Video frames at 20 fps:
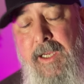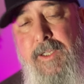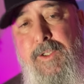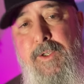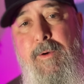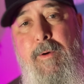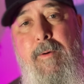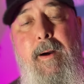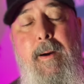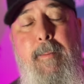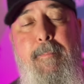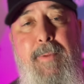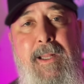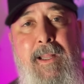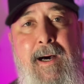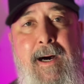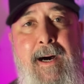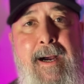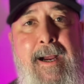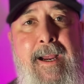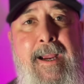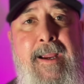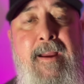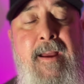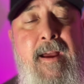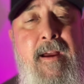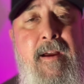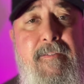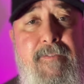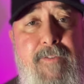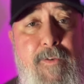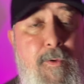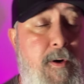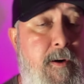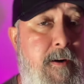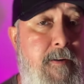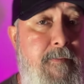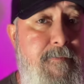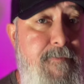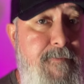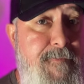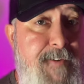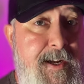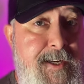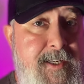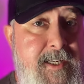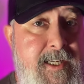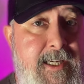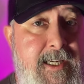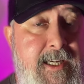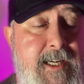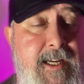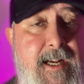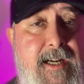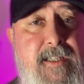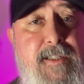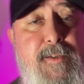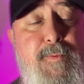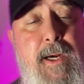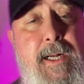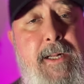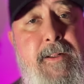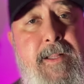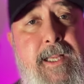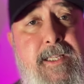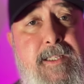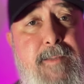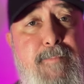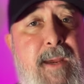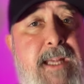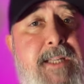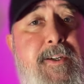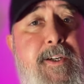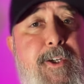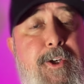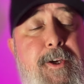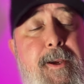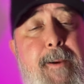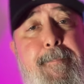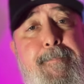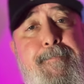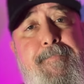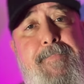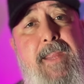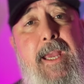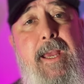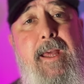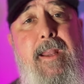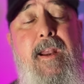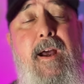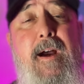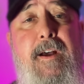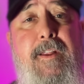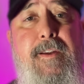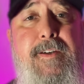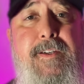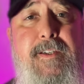to apply for funding as well as mentorship and other